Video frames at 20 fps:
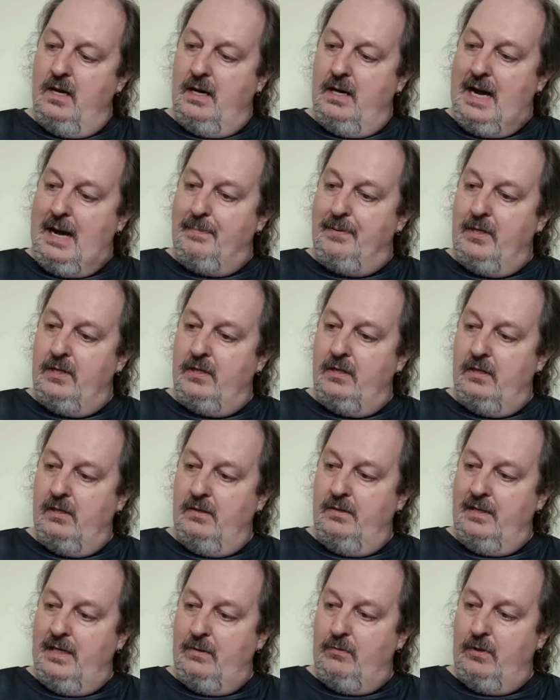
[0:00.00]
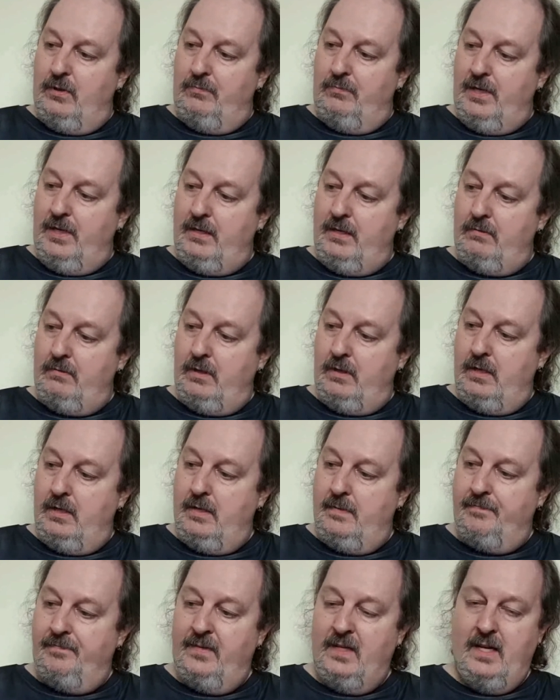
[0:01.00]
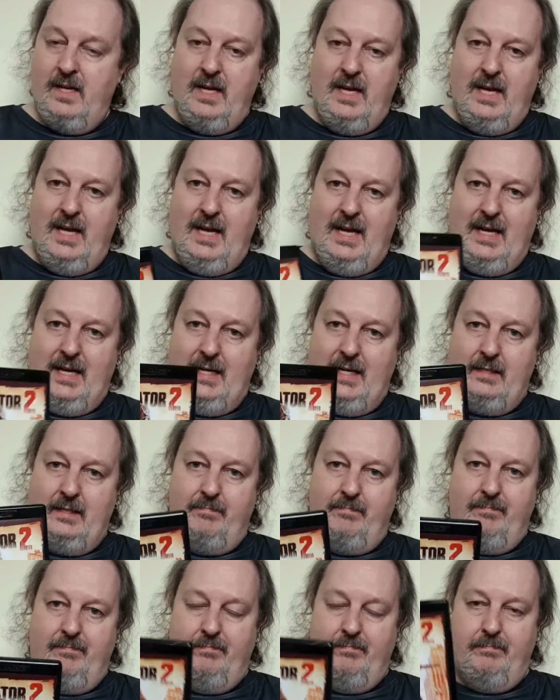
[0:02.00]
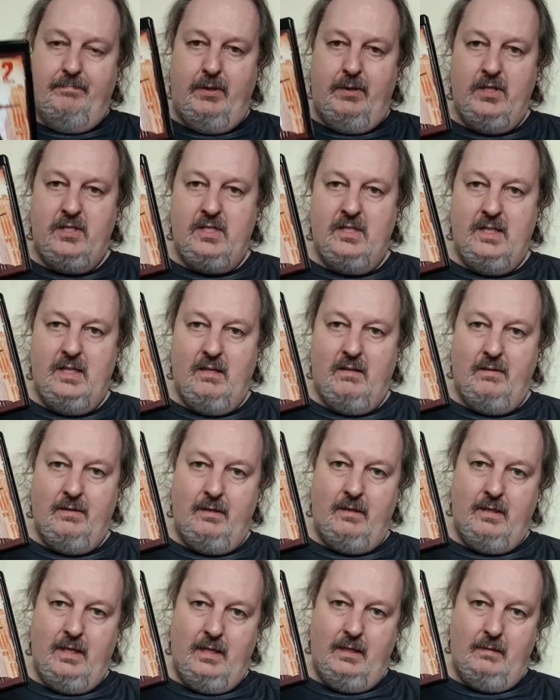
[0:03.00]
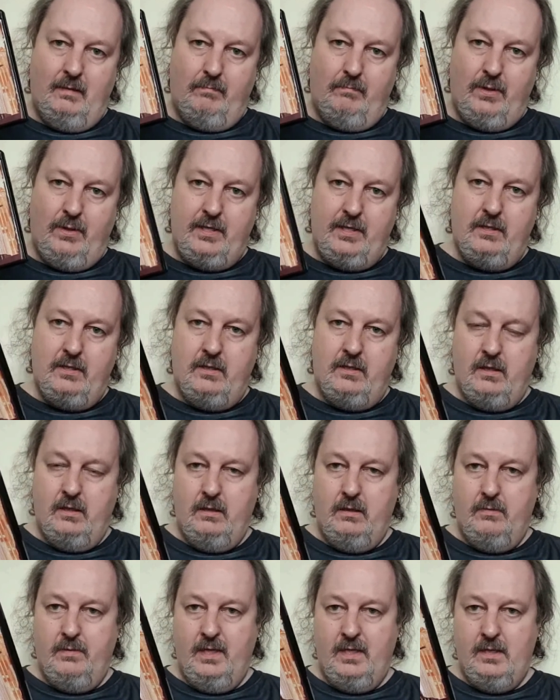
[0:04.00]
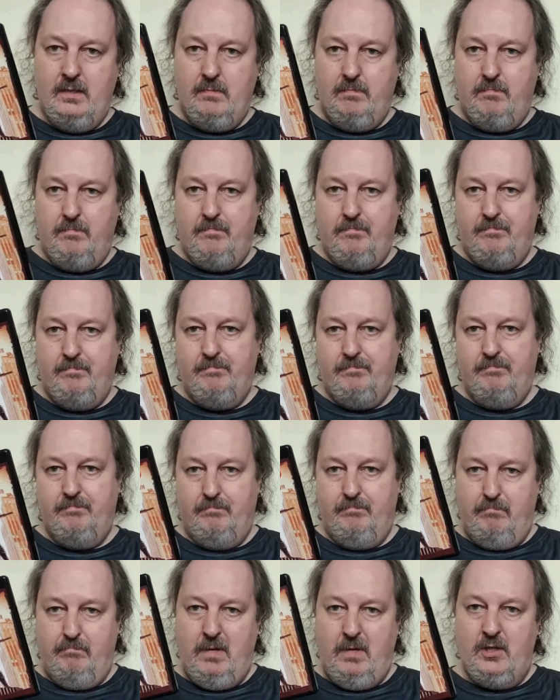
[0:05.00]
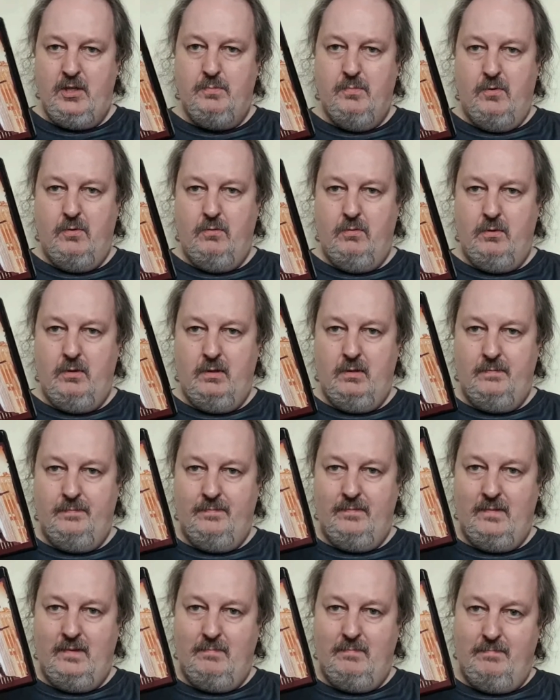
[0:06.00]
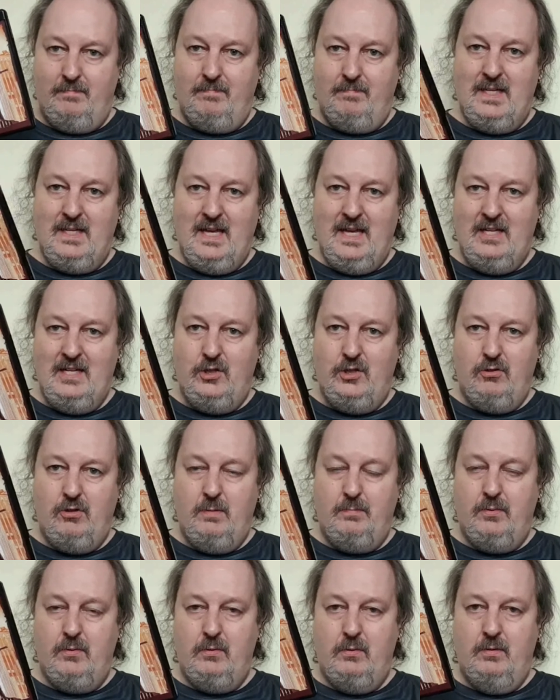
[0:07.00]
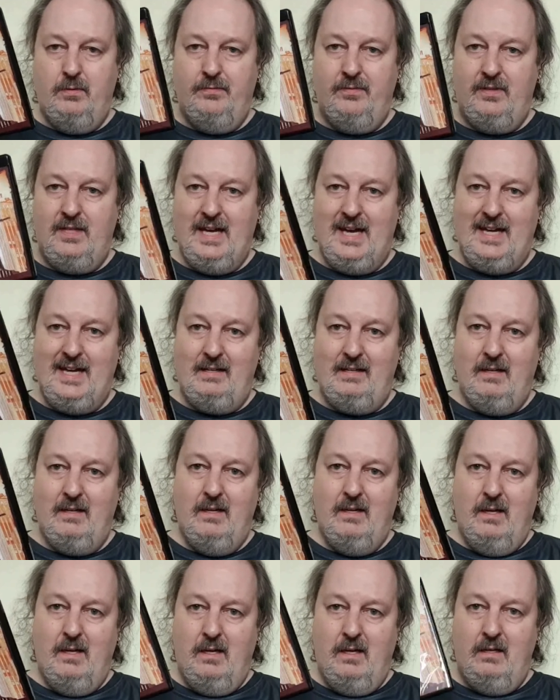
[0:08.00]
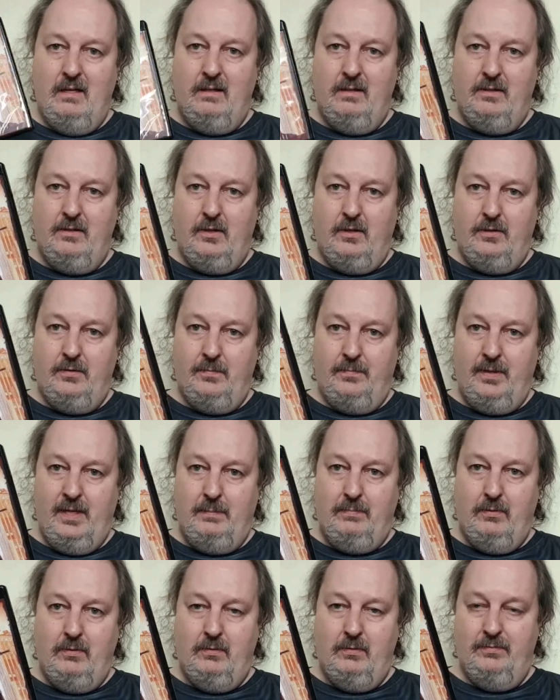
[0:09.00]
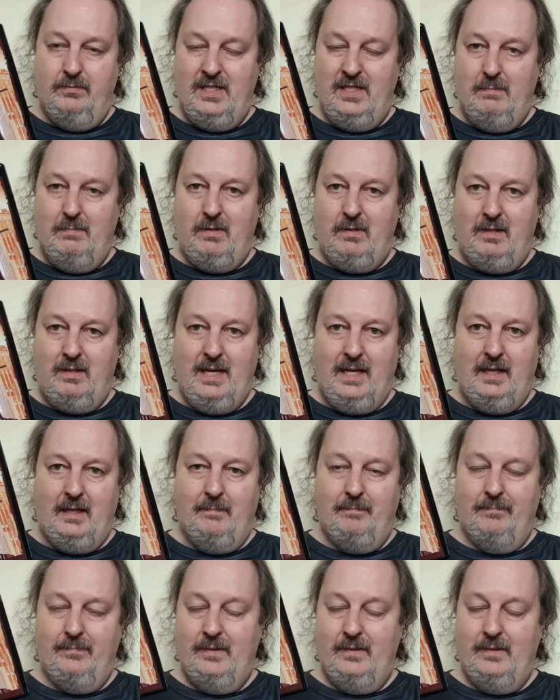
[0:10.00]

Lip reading: happy to turn that one round, and personally I think Predator 2 is much more enjoyable than a lot of people seem to think.